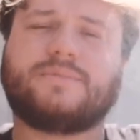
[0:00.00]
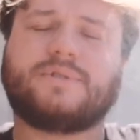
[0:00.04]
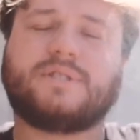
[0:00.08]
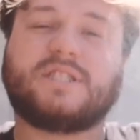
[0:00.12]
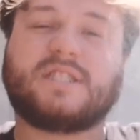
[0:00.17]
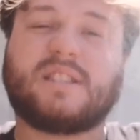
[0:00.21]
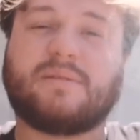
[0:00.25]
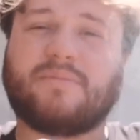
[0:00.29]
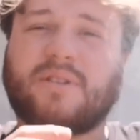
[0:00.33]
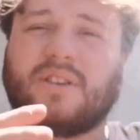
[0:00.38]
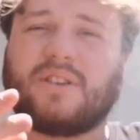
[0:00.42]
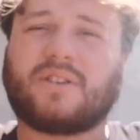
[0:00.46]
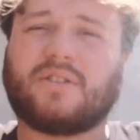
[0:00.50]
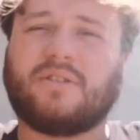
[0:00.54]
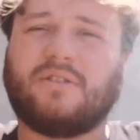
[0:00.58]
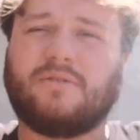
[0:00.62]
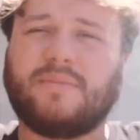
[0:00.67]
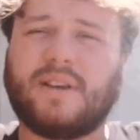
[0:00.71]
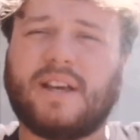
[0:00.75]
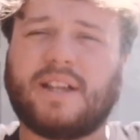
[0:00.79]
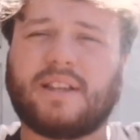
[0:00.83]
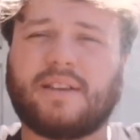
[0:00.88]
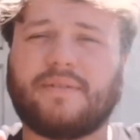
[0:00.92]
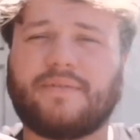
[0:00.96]
Just give me a
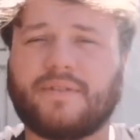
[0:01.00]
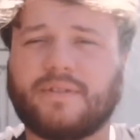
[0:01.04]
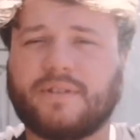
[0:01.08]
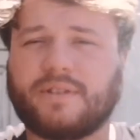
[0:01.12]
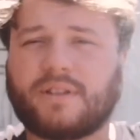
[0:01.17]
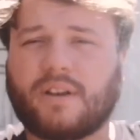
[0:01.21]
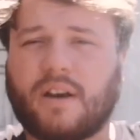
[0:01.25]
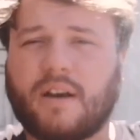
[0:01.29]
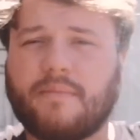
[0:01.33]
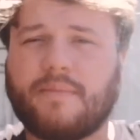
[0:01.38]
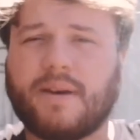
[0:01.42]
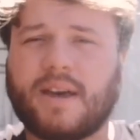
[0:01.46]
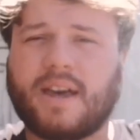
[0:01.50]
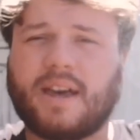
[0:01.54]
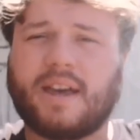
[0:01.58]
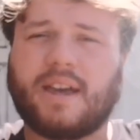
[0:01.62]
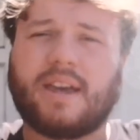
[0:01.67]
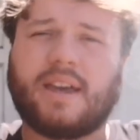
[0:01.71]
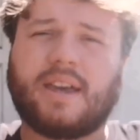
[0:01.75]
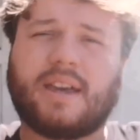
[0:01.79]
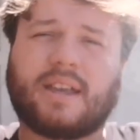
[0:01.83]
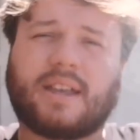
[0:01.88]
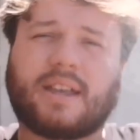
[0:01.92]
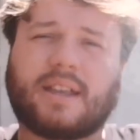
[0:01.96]
comment if you're a
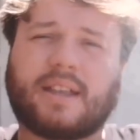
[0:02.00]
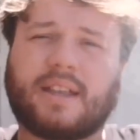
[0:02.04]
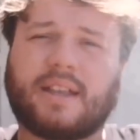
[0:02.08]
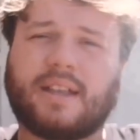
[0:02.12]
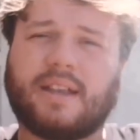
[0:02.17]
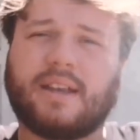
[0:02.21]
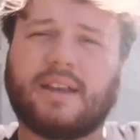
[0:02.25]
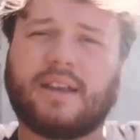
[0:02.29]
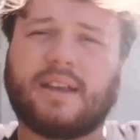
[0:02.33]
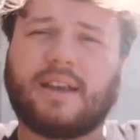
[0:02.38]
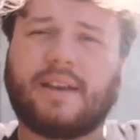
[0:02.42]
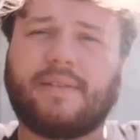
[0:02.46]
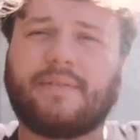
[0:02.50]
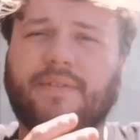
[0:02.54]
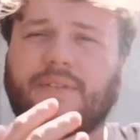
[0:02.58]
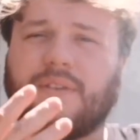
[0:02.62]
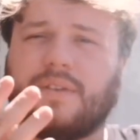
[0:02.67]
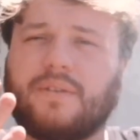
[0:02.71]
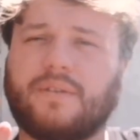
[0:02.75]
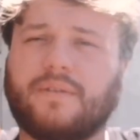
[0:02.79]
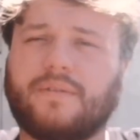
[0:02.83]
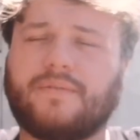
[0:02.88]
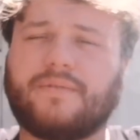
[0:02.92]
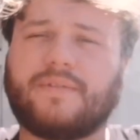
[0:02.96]
diabetic, if
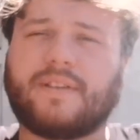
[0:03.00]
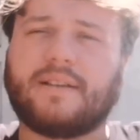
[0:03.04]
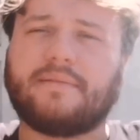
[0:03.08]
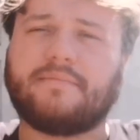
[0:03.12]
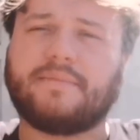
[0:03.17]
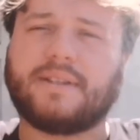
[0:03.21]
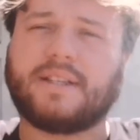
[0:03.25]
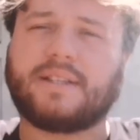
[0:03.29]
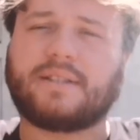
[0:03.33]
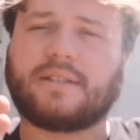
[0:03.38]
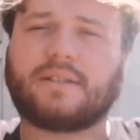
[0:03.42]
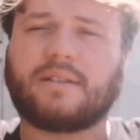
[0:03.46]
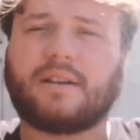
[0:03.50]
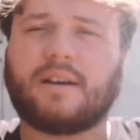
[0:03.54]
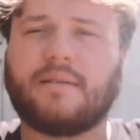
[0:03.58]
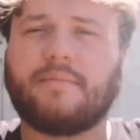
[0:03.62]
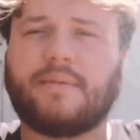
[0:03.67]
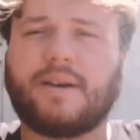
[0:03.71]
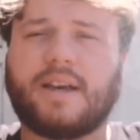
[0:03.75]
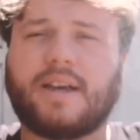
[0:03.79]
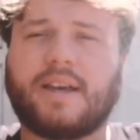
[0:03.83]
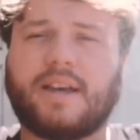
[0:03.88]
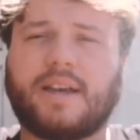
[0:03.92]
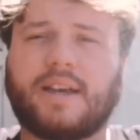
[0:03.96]
your family's a
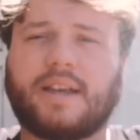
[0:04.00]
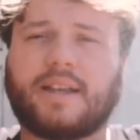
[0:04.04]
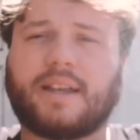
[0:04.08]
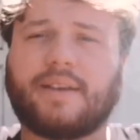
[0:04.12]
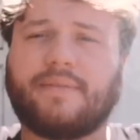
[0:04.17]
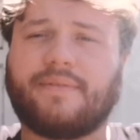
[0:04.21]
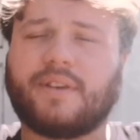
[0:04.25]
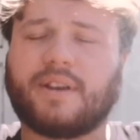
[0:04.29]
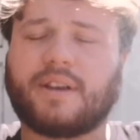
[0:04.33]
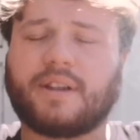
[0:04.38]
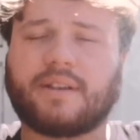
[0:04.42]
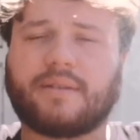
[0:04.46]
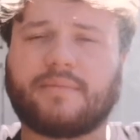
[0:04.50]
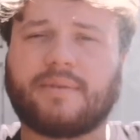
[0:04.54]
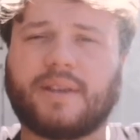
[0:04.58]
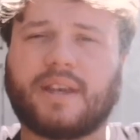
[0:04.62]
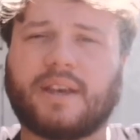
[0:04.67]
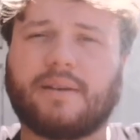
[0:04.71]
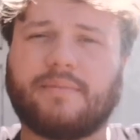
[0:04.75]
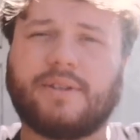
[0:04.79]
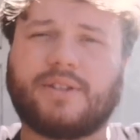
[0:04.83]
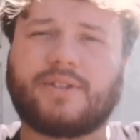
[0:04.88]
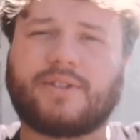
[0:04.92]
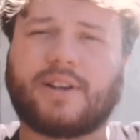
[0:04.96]
diabetic, if you're going to be
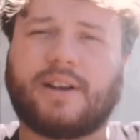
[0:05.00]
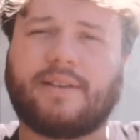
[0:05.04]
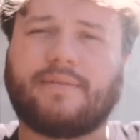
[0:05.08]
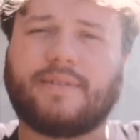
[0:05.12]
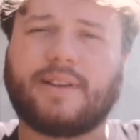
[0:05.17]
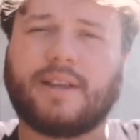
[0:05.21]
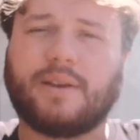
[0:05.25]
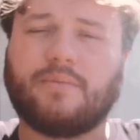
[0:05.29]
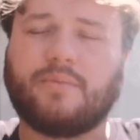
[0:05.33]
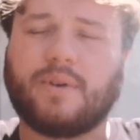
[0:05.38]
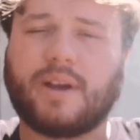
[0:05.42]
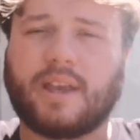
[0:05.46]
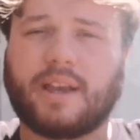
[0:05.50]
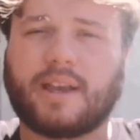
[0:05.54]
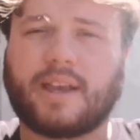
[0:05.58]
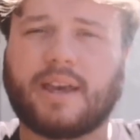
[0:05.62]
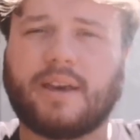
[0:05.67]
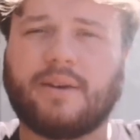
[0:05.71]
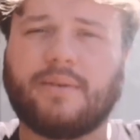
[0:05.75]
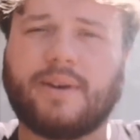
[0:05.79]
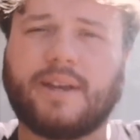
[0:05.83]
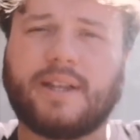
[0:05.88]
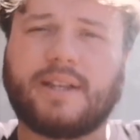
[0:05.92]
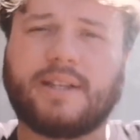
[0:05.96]
coming travelling, where you're
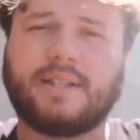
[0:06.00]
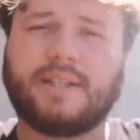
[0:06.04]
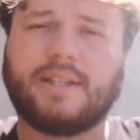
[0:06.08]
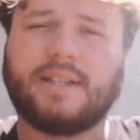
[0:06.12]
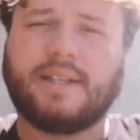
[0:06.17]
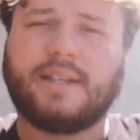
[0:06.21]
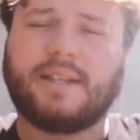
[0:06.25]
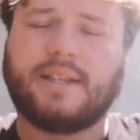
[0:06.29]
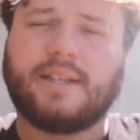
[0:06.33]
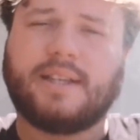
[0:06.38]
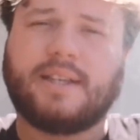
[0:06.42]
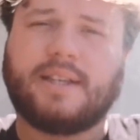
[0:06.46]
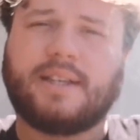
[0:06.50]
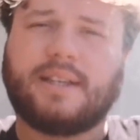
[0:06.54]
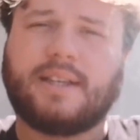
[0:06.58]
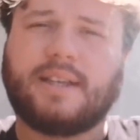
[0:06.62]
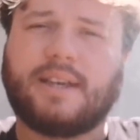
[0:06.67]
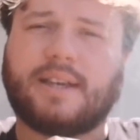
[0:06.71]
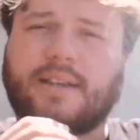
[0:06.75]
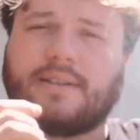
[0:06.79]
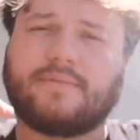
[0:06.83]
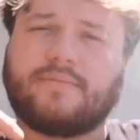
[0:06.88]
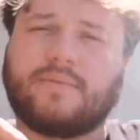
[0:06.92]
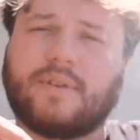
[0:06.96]
going.
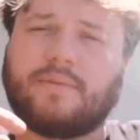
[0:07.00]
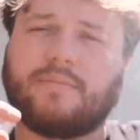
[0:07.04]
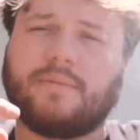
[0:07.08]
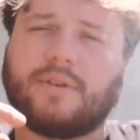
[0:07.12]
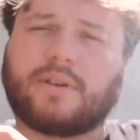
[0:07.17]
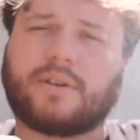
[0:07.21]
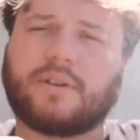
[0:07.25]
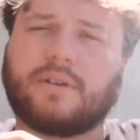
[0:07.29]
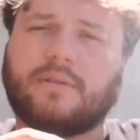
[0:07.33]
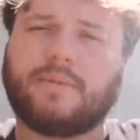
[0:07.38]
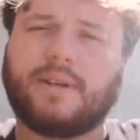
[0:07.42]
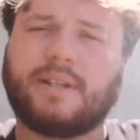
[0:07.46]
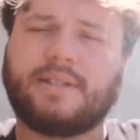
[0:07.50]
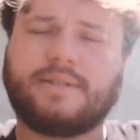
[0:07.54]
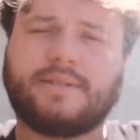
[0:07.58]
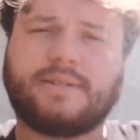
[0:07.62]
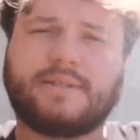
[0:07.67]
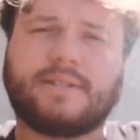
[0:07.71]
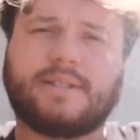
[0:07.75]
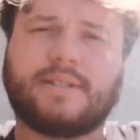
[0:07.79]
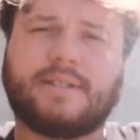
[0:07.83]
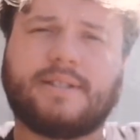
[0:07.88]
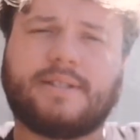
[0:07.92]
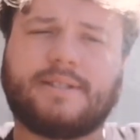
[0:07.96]
Yeah, leave me a comment.
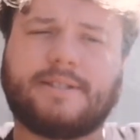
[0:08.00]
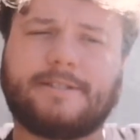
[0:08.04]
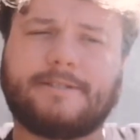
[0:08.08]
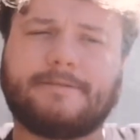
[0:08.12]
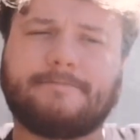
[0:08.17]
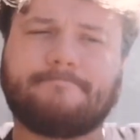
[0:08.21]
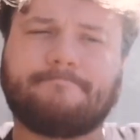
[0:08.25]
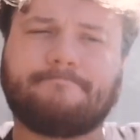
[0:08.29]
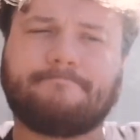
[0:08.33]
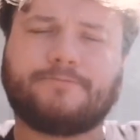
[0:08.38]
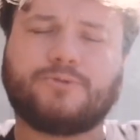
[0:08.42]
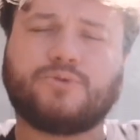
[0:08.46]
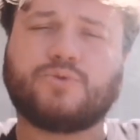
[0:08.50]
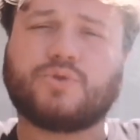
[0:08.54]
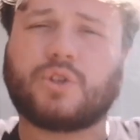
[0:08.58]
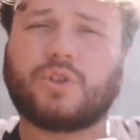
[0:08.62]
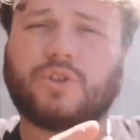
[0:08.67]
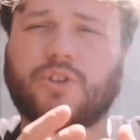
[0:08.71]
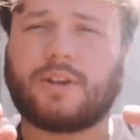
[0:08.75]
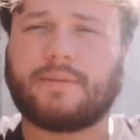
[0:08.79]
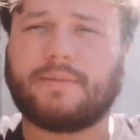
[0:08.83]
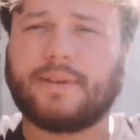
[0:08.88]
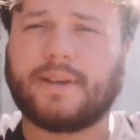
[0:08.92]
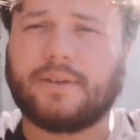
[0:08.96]

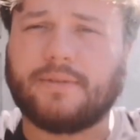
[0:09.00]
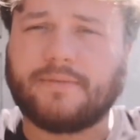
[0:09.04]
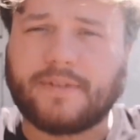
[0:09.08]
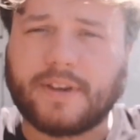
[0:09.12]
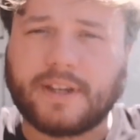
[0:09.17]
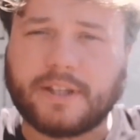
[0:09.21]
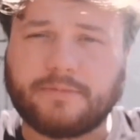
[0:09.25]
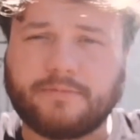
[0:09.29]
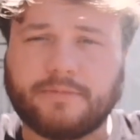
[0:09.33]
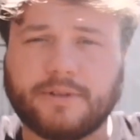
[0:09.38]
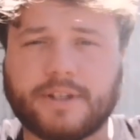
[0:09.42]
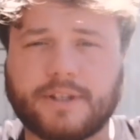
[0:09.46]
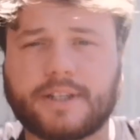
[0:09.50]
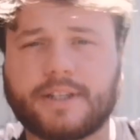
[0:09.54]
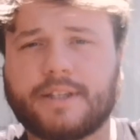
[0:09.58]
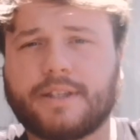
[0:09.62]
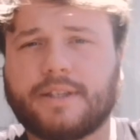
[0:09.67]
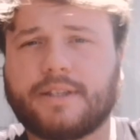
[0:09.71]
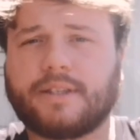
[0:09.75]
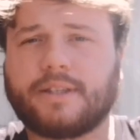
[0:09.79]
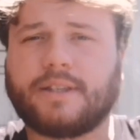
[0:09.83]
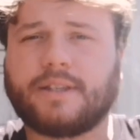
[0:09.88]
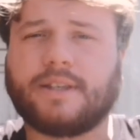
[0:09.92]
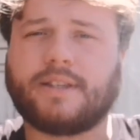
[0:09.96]
Also check me out on Facebook.
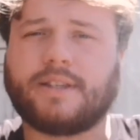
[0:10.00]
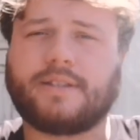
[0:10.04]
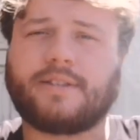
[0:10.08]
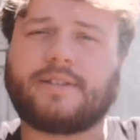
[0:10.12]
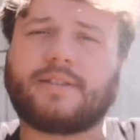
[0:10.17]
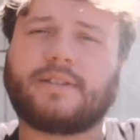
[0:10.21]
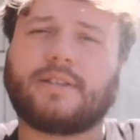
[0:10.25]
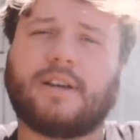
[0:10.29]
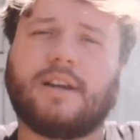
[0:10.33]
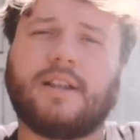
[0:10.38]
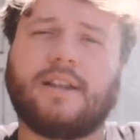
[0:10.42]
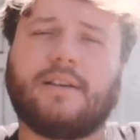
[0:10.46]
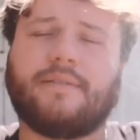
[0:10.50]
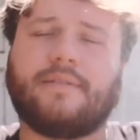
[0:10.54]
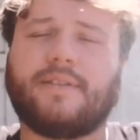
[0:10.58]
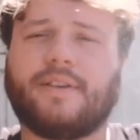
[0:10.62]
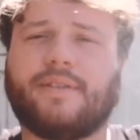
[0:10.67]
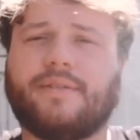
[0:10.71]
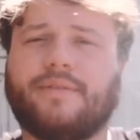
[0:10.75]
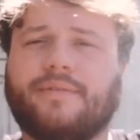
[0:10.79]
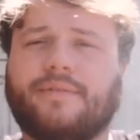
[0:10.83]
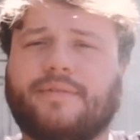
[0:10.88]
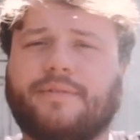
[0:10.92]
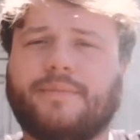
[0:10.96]
I love
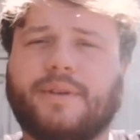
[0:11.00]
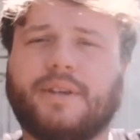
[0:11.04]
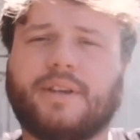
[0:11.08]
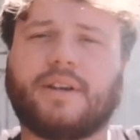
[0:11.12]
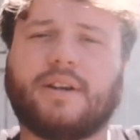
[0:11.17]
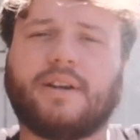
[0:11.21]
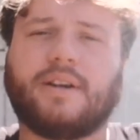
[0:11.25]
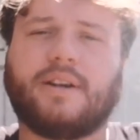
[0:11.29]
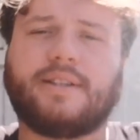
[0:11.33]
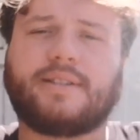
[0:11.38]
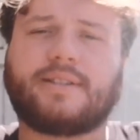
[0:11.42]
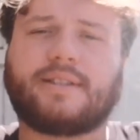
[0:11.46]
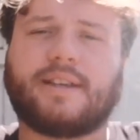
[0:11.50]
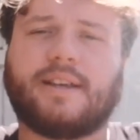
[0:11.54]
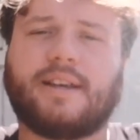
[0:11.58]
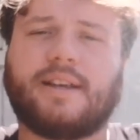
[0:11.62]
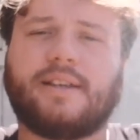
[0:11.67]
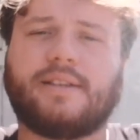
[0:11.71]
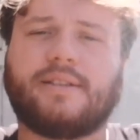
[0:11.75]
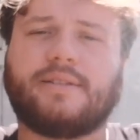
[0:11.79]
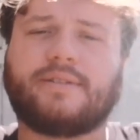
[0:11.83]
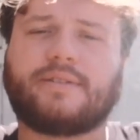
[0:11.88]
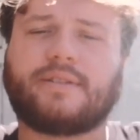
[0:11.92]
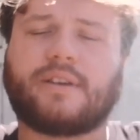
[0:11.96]
hearing from you guys,
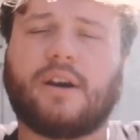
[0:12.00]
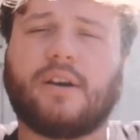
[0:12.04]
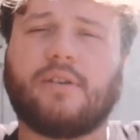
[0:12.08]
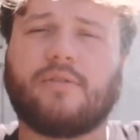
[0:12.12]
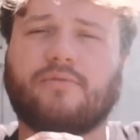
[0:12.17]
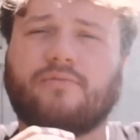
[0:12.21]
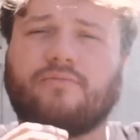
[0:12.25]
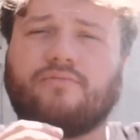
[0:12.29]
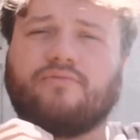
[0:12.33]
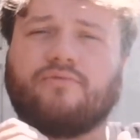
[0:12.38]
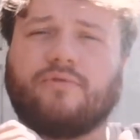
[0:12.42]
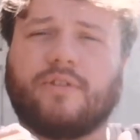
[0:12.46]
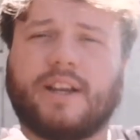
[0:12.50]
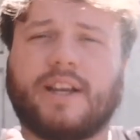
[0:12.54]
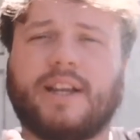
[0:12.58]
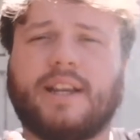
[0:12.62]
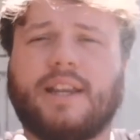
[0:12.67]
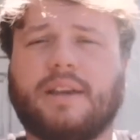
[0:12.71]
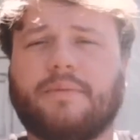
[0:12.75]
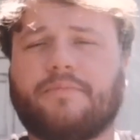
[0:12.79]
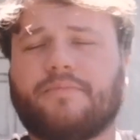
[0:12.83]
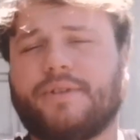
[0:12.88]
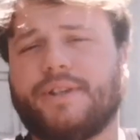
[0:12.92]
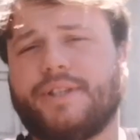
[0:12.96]
and I
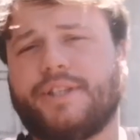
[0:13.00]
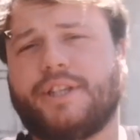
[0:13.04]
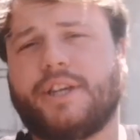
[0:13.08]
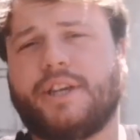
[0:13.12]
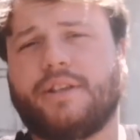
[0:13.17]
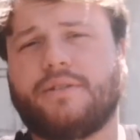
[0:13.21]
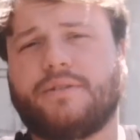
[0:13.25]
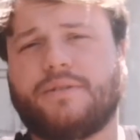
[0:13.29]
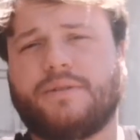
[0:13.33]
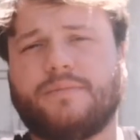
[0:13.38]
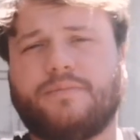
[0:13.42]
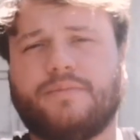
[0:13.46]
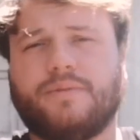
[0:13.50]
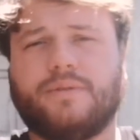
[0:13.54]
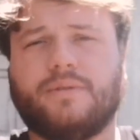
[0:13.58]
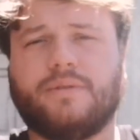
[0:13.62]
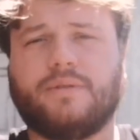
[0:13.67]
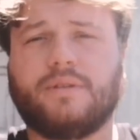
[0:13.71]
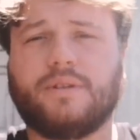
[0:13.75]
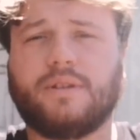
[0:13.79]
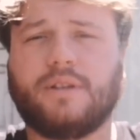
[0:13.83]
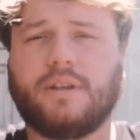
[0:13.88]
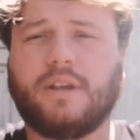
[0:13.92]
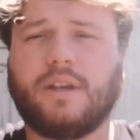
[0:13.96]
really appreciate the
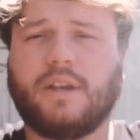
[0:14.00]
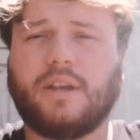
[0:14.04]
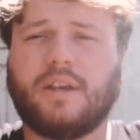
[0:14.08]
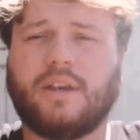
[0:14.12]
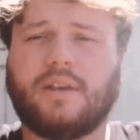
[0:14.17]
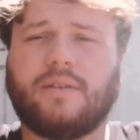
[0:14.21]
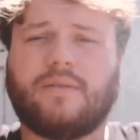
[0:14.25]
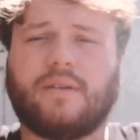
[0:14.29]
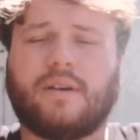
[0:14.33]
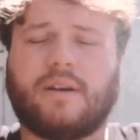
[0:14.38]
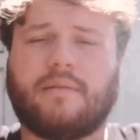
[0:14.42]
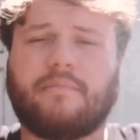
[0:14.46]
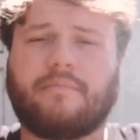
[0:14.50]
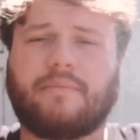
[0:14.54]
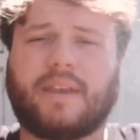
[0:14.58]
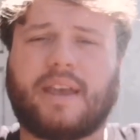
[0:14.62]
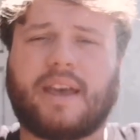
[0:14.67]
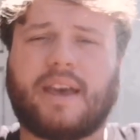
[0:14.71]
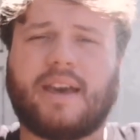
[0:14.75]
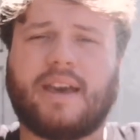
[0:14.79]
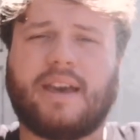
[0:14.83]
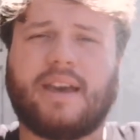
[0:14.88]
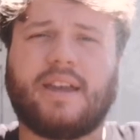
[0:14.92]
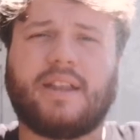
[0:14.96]
support that I'm
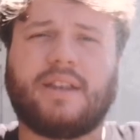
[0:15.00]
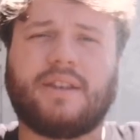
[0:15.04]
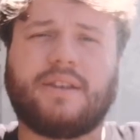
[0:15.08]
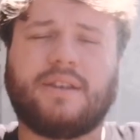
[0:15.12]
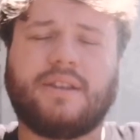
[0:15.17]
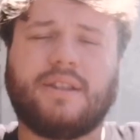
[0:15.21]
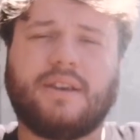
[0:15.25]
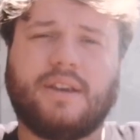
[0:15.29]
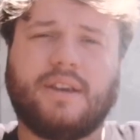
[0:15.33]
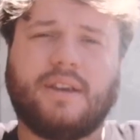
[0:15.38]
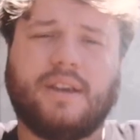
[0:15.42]
getting.